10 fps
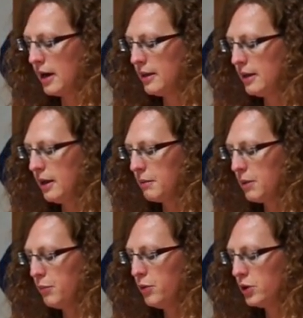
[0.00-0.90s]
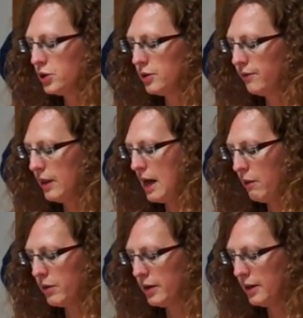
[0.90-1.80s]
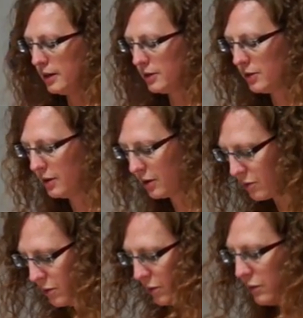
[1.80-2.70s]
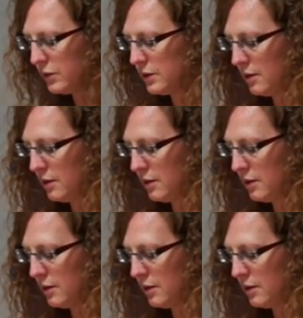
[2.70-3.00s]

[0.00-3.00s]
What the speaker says: then I'm going to push the flour into the grooves.